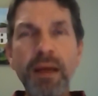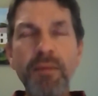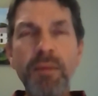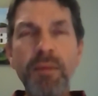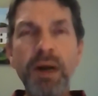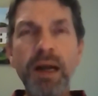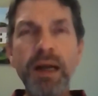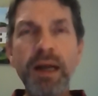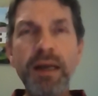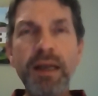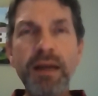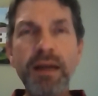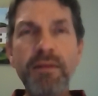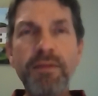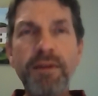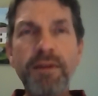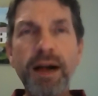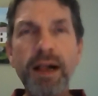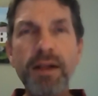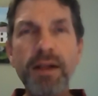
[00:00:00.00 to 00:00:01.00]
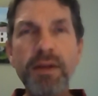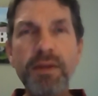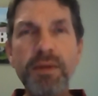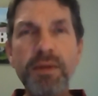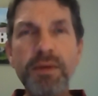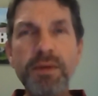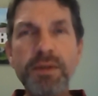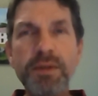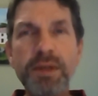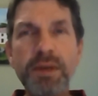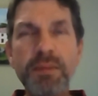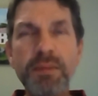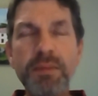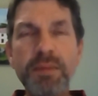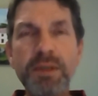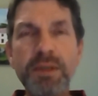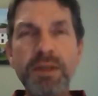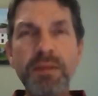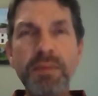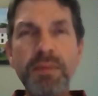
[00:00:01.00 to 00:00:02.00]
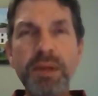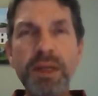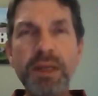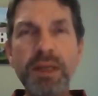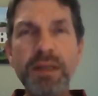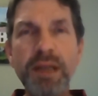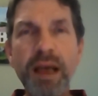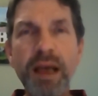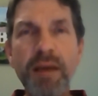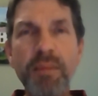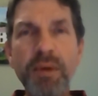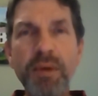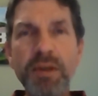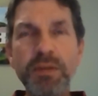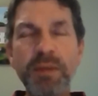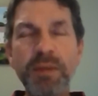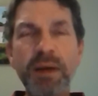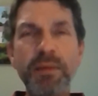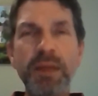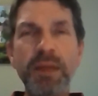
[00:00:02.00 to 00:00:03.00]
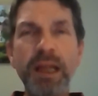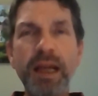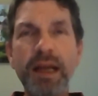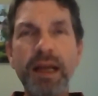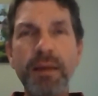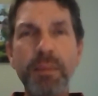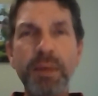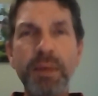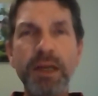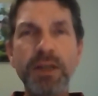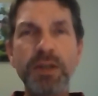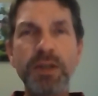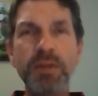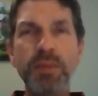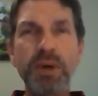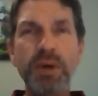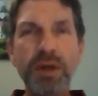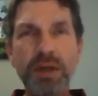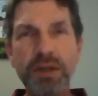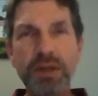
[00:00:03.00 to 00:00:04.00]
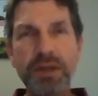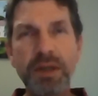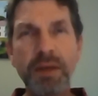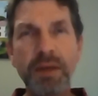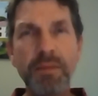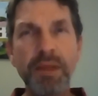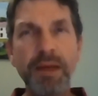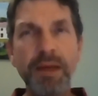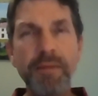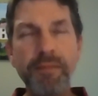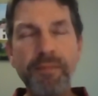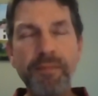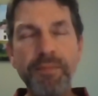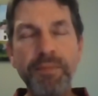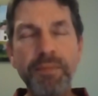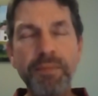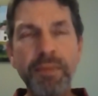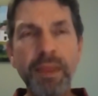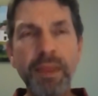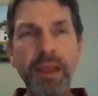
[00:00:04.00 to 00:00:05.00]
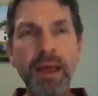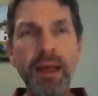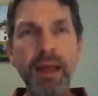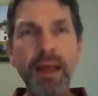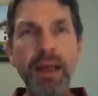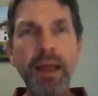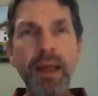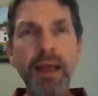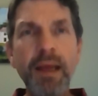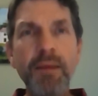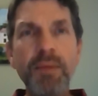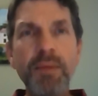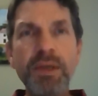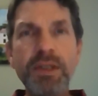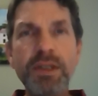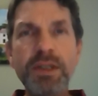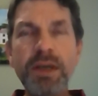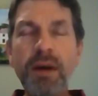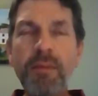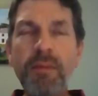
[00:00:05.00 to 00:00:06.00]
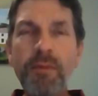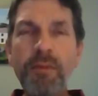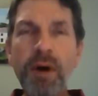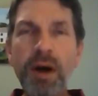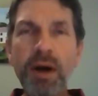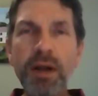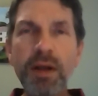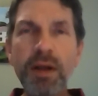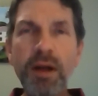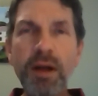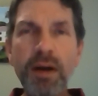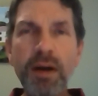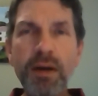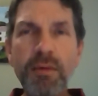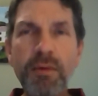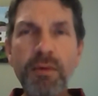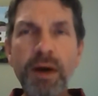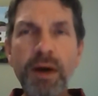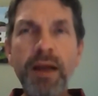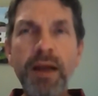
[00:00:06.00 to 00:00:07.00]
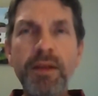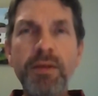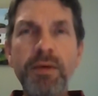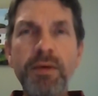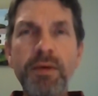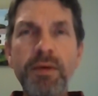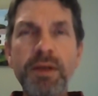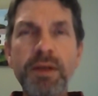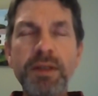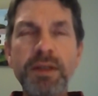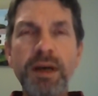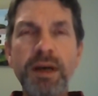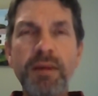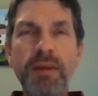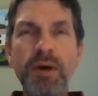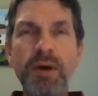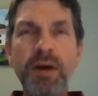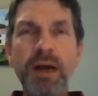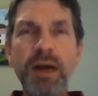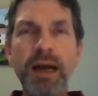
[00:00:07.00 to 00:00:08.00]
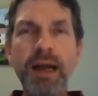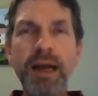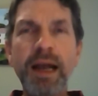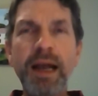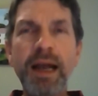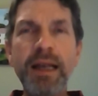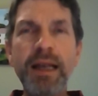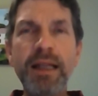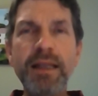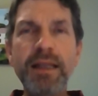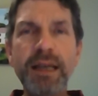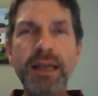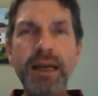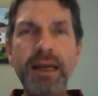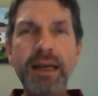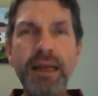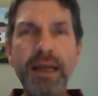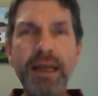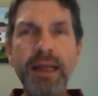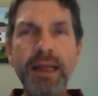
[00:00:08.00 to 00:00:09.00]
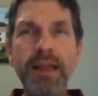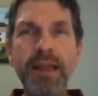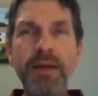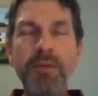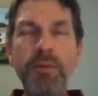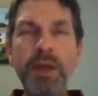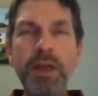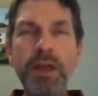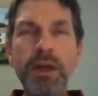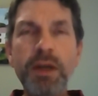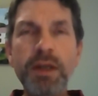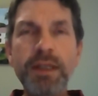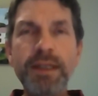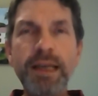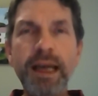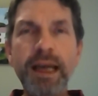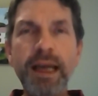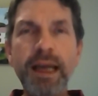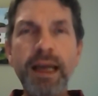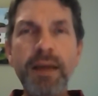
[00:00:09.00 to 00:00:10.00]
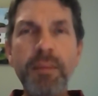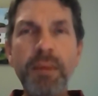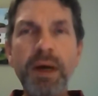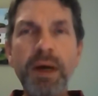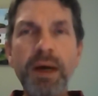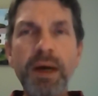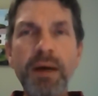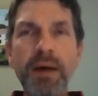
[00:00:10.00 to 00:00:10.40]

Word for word: But I did follow through some simple examples. Maybe they had a picture book or something. But somewhere along the way through the summer, I got this idea that we could tame